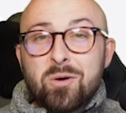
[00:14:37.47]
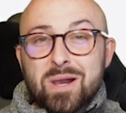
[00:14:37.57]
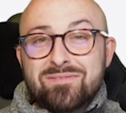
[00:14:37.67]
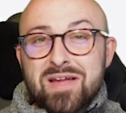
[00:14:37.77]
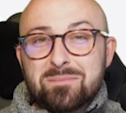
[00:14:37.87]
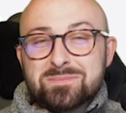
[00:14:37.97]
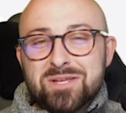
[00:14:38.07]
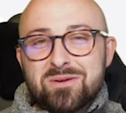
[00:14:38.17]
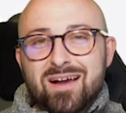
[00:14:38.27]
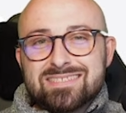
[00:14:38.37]
I'll leave it up
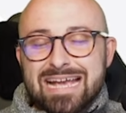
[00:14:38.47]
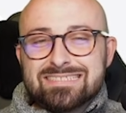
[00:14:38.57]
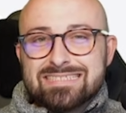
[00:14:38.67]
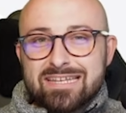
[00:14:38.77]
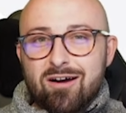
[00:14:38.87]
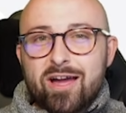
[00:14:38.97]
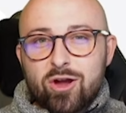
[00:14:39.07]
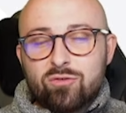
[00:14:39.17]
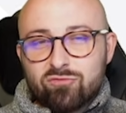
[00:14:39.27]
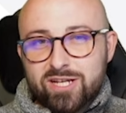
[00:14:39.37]
to you guys. As I said,
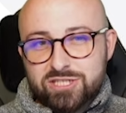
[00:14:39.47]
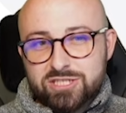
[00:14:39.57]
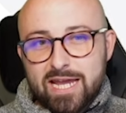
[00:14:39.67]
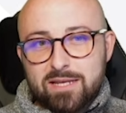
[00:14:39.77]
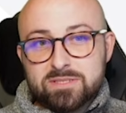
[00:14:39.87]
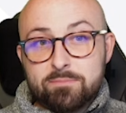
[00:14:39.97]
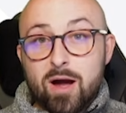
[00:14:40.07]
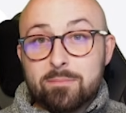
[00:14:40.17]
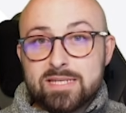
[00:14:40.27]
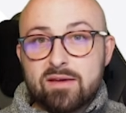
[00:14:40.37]
I own Reece James,
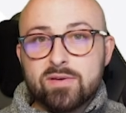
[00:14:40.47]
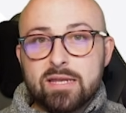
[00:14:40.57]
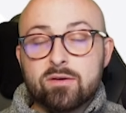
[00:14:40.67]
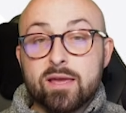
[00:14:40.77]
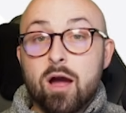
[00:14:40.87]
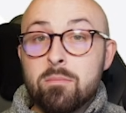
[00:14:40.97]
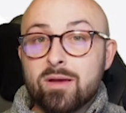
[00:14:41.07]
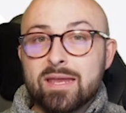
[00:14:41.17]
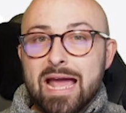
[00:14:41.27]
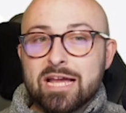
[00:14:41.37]
but I'm definitely
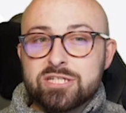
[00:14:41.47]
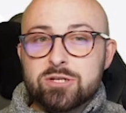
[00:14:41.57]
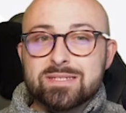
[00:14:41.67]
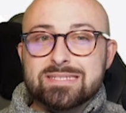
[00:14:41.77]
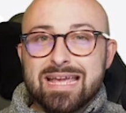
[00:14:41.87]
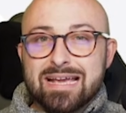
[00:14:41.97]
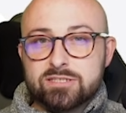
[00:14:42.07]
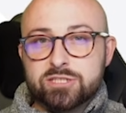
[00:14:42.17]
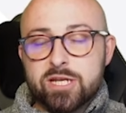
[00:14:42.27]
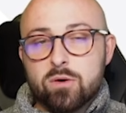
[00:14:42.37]
looking at actually doing
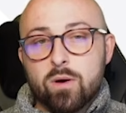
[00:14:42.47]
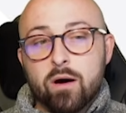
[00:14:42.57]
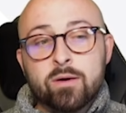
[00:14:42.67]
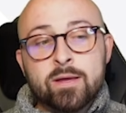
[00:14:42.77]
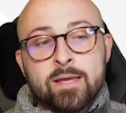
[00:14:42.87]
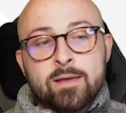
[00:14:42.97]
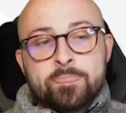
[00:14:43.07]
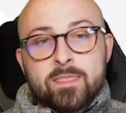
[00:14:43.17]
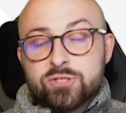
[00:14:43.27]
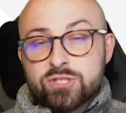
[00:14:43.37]
Diaz to Chilwell.
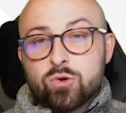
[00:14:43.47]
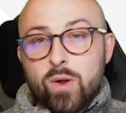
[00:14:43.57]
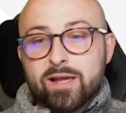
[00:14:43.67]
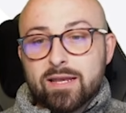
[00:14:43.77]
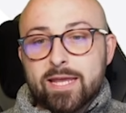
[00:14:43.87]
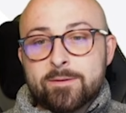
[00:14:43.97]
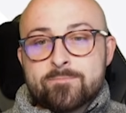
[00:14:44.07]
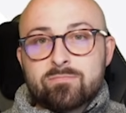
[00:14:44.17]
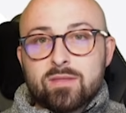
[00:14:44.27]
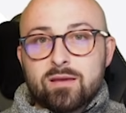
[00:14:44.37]
Just quickly,
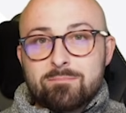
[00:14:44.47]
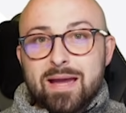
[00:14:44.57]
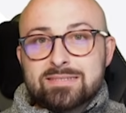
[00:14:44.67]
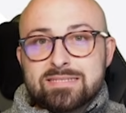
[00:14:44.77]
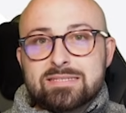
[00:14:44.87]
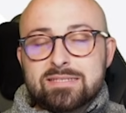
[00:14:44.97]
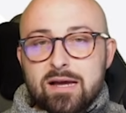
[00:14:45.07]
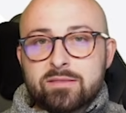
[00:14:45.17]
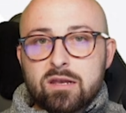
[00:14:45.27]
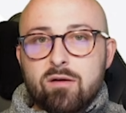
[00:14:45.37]
Man City's
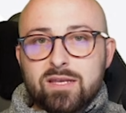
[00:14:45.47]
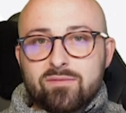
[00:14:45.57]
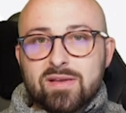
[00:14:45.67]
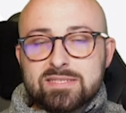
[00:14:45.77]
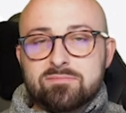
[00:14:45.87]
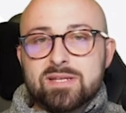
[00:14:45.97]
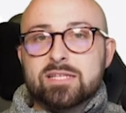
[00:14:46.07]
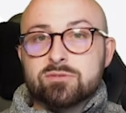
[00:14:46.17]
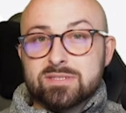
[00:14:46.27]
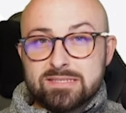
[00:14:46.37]
underlying defensive
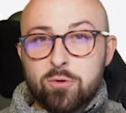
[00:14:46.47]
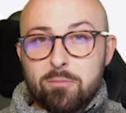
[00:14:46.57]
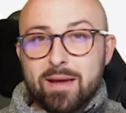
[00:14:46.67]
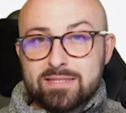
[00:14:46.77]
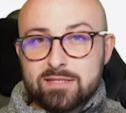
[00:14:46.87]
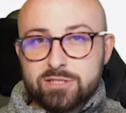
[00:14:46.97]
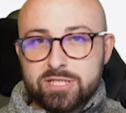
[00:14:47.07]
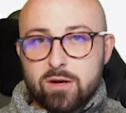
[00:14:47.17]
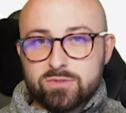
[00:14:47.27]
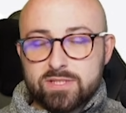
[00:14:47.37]
data is still better than
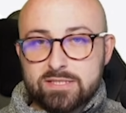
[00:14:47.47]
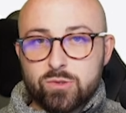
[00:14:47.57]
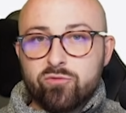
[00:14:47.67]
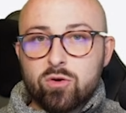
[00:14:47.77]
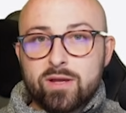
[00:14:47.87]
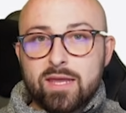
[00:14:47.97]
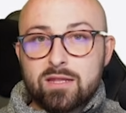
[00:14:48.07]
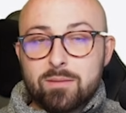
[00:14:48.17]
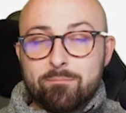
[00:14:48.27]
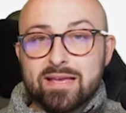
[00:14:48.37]
Chelsea. So if you're
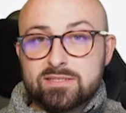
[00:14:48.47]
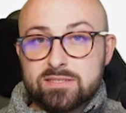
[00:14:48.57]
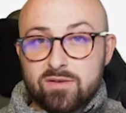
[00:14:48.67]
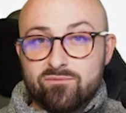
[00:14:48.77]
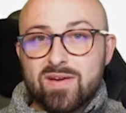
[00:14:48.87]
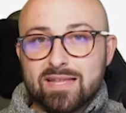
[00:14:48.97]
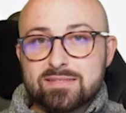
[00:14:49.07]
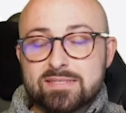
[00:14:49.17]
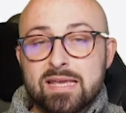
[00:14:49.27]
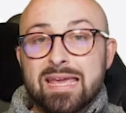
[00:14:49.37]
looking at the best
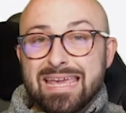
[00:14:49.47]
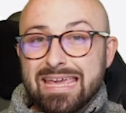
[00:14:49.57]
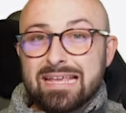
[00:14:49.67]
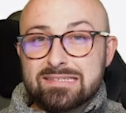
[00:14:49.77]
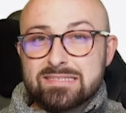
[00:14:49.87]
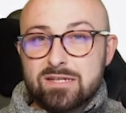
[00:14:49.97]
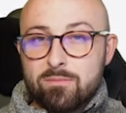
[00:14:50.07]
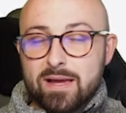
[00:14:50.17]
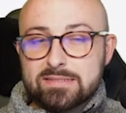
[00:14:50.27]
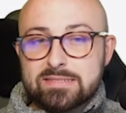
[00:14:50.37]
defence, it is
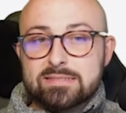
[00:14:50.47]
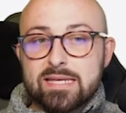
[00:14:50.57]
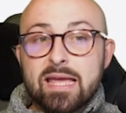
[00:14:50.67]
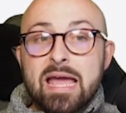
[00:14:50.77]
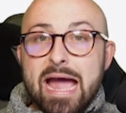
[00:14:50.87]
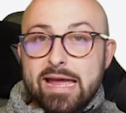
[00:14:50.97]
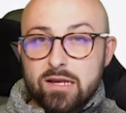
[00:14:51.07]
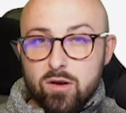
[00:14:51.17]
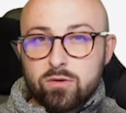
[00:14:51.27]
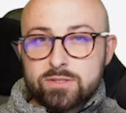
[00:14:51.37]
still Man City.
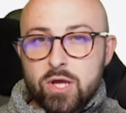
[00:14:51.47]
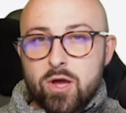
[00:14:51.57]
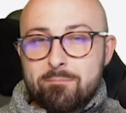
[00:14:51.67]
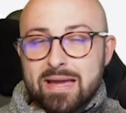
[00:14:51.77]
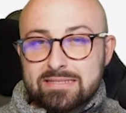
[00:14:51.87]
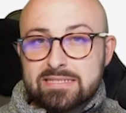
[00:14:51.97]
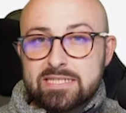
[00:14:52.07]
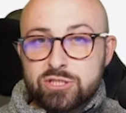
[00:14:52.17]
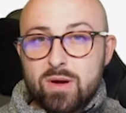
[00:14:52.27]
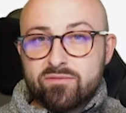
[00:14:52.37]
And long-term, Man
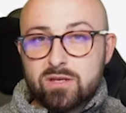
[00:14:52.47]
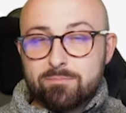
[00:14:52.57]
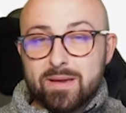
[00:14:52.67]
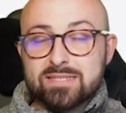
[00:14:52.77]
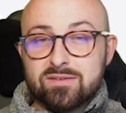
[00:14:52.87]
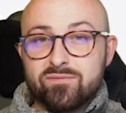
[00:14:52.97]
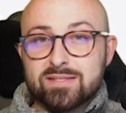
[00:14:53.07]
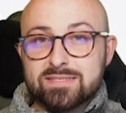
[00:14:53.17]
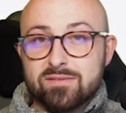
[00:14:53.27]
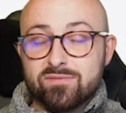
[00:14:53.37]
City do have the best
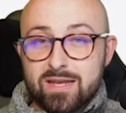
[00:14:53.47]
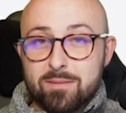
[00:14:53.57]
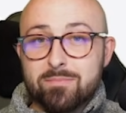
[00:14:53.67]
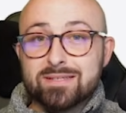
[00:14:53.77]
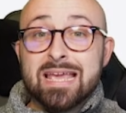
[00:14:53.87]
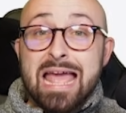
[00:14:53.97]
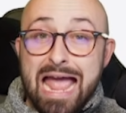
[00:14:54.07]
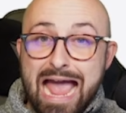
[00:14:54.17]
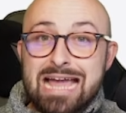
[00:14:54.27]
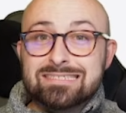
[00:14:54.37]
defensive numbers,
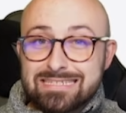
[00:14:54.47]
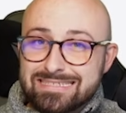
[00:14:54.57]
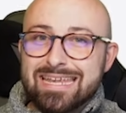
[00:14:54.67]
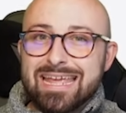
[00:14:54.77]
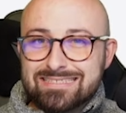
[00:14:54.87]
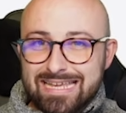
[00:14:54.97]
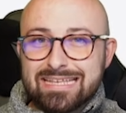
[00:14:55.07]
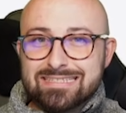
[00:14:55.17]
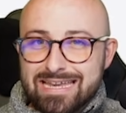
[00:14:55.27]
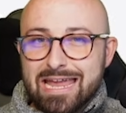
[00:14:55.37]
and Diaz
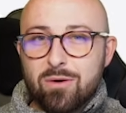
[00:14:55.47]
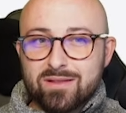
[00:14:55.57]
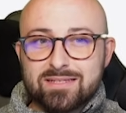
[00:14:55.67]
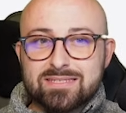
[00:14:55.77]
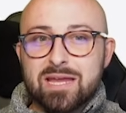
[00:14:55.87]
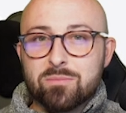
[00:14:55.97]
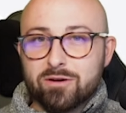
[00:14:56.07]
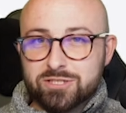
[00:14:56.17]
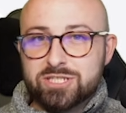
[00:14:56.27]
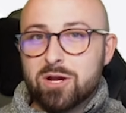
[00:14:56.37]
is nailed in the team,
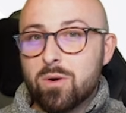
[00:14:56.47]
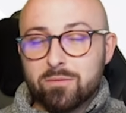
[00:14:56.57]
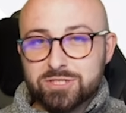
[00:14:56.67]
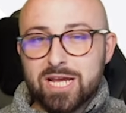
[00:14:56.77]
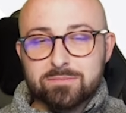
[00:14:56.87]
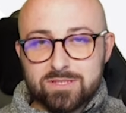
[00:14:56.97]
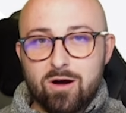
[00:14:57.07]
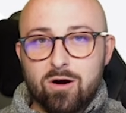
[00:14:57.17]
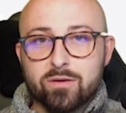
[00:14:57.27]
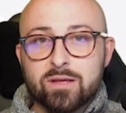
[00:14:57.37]
whereas Chilwell and James
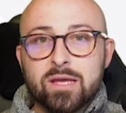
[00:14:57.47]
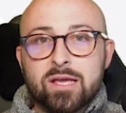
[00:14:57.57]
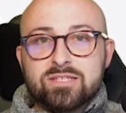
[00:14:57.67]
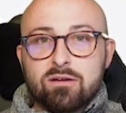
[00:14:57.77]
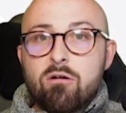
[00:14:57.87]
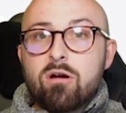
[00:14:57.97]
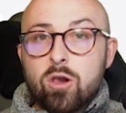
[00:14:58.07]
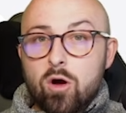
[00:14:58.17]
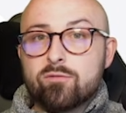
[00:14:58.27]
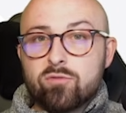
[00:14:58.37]
aren't. So there are a
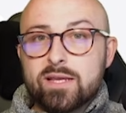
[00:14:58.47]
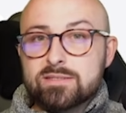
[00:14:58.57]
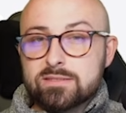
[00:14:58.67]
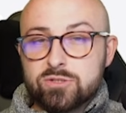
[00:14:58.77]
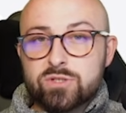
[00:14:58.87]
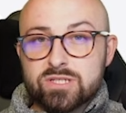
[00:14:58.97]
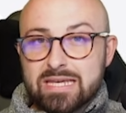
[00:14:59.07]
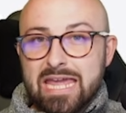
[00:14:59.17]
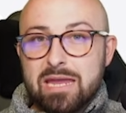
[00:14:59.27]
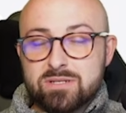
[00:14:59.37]
lot of reasons to
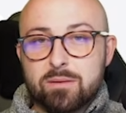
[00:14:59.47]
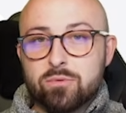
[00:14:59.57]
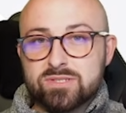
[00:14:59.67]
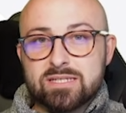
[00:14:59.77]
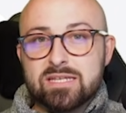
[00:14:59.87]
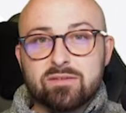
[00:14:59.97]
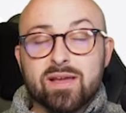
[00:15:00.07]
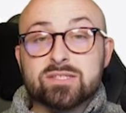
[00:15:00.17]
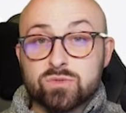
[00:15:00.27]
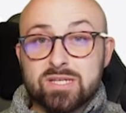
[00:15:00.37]
just keep double City
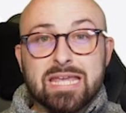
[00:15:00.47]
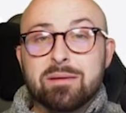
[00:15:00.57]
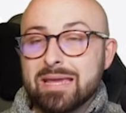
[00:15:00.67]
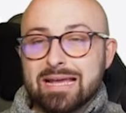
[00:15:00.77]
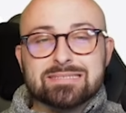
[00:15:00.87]
defence or to keep